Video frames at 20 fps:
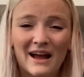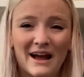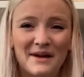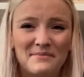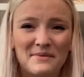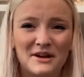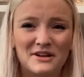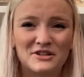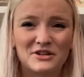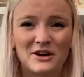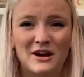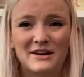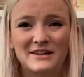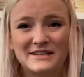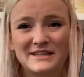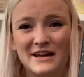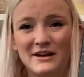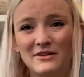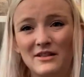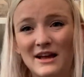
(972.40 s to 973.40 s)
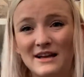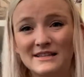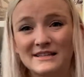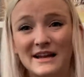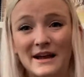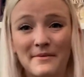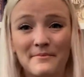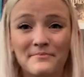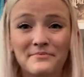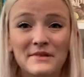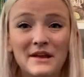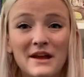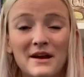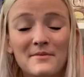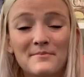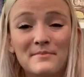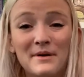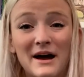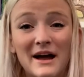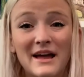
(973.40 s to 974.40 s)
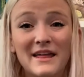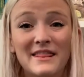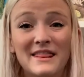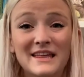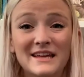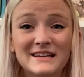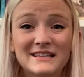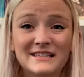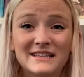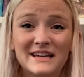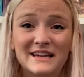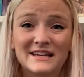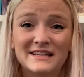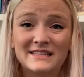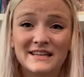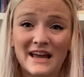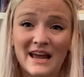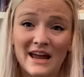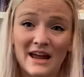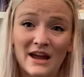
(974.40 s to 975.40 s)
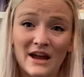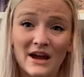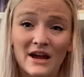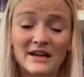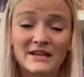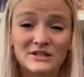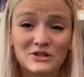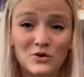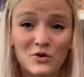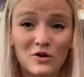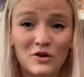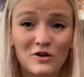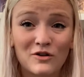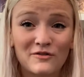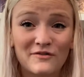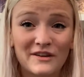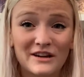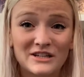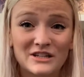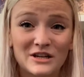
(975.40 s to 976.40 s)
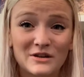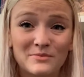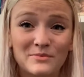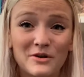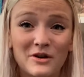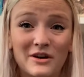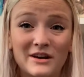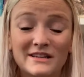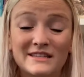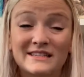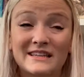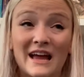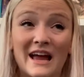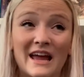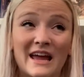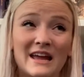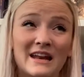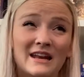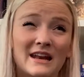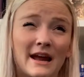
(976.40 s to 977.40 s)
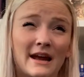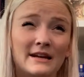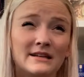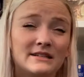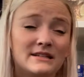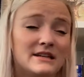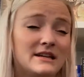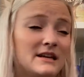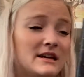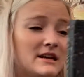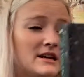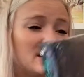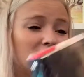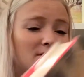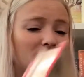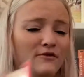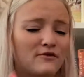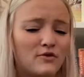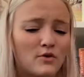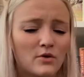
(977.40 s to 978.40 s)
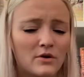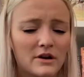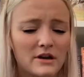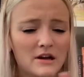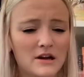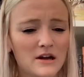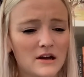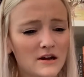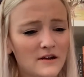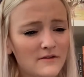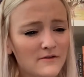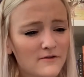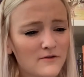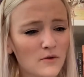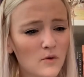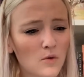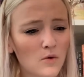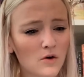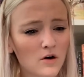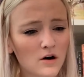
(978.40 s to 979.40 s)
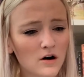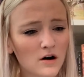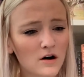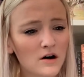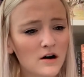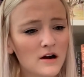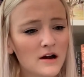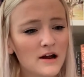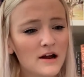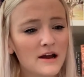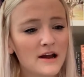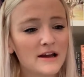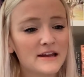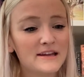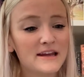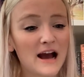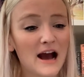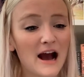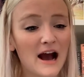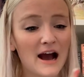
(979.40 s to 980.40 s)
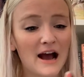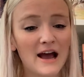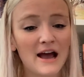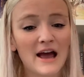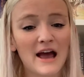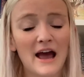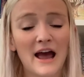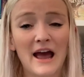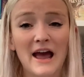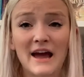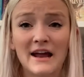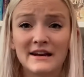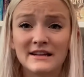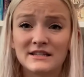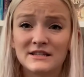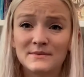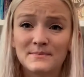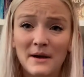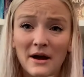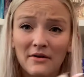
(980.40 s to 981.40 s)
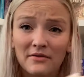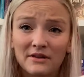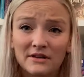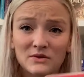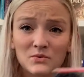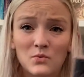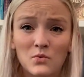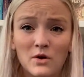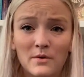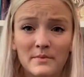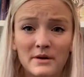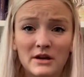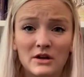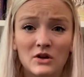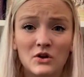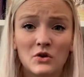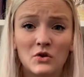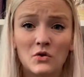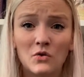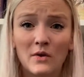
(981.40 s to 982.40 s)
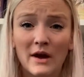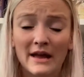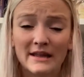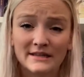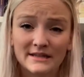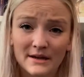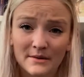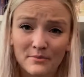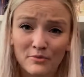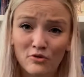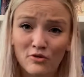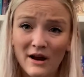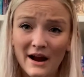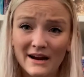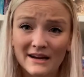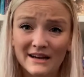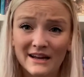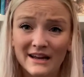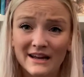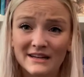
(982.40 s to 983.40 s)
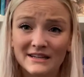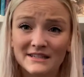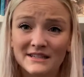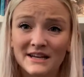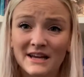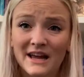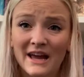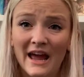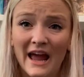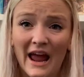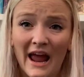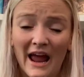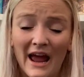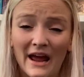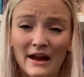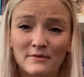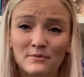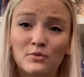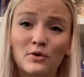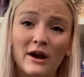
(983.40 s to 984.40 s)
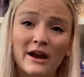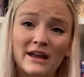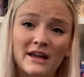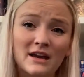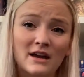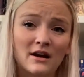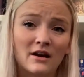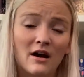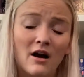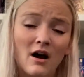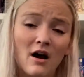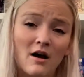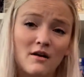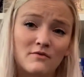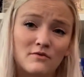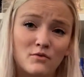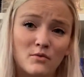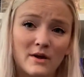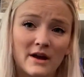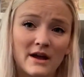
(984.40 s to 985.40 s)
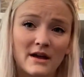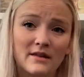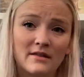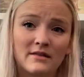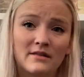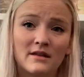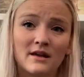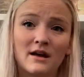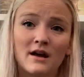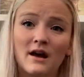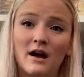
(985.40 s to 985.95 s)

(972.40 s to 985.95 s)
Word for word: I'm not sure how to say your last name, but this is a historical fiction book set in 1944. Yeah, and it's about this woman who ends up pregnant and breaking it off with